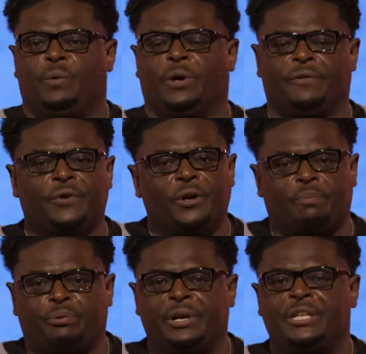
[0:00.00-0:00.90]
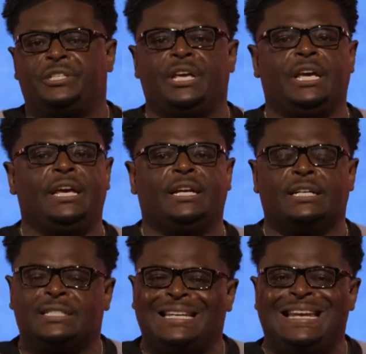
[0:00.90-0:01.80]
Whether if you're a preteen,
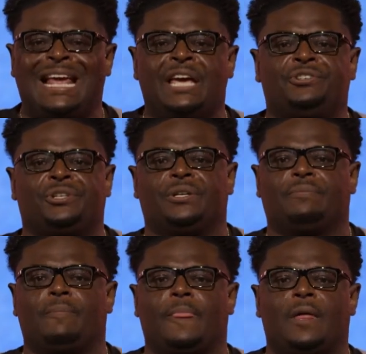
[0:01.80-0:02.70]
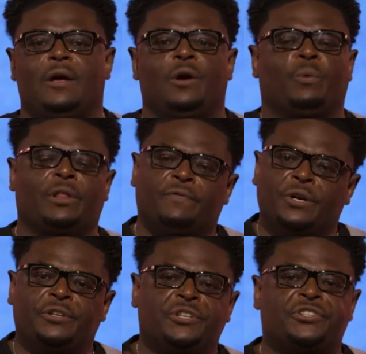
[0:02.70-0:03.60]
a teenager, whether if
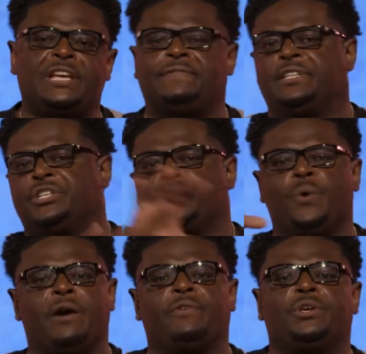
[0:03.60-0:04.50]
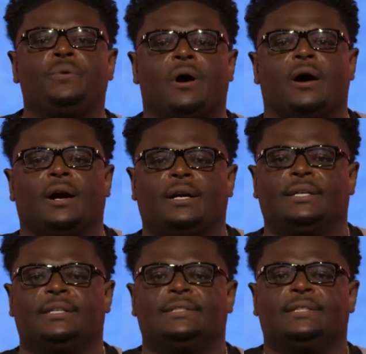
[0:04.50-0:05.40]
you're in your 70s, whoever you are,
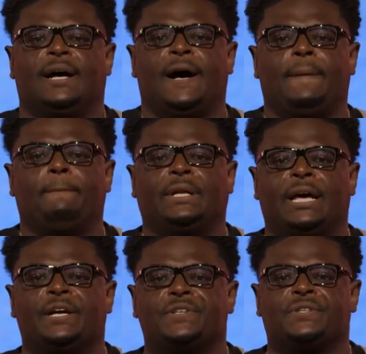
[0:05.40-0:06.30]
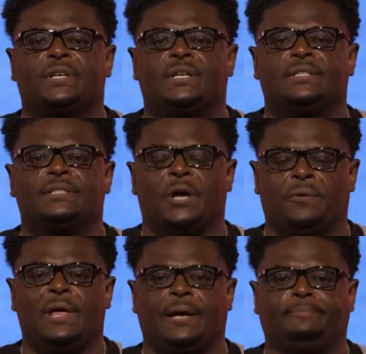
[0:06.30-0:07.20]
let us
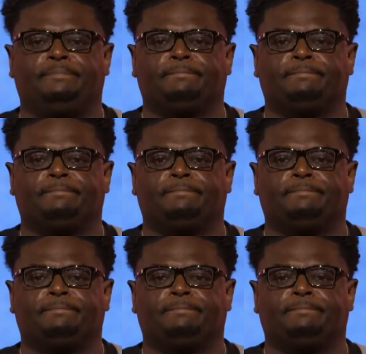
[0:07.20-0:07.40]
know that.